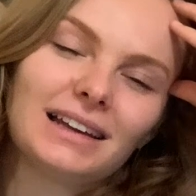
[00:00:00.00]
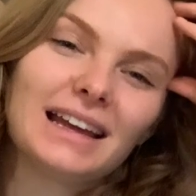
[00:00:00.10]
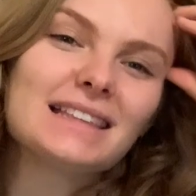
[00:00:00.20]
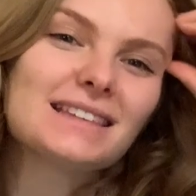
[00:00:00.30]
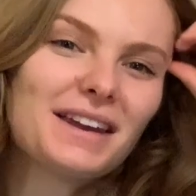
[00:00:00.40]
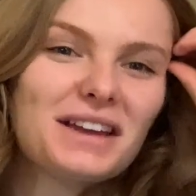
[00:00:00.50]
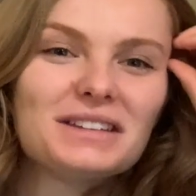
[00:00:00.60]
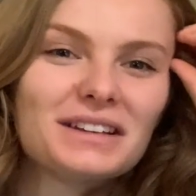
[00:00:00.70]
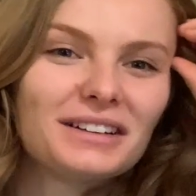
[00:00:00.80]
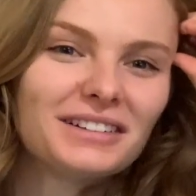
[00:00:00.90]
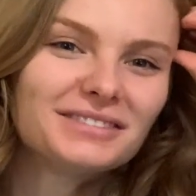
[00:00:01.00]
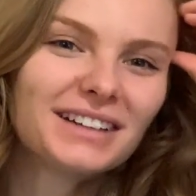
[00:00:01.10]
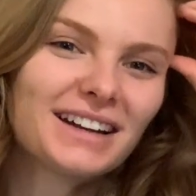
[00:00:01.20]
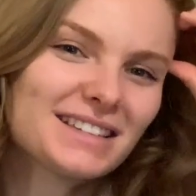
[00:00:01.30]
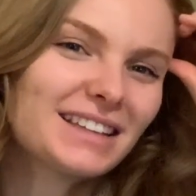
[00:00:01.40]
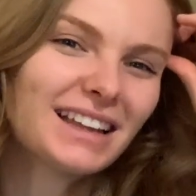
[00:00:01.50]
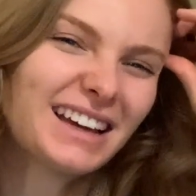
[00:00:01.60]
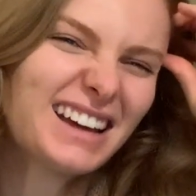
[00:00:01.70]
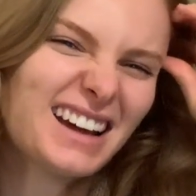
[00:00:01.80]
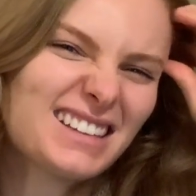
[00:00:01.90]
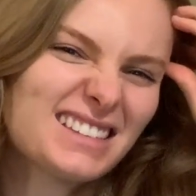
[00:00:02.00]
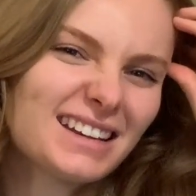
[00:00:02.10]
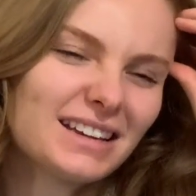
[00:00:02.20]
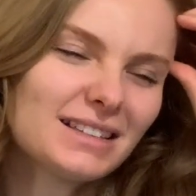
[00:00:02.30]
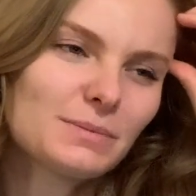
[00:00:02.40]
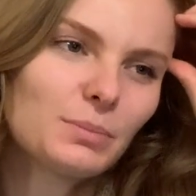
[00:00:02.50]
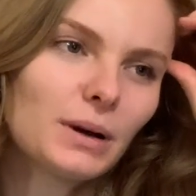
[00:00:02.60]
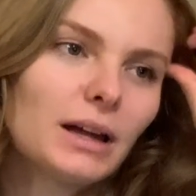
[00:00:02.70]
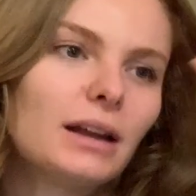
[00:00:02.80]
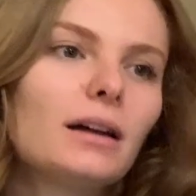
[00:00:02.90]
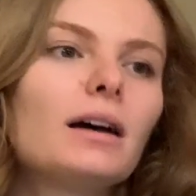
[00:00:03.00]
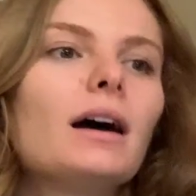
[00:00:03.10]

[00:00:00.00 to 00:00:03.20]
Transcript: It's not ideal, honestly, like it kind of stinks, but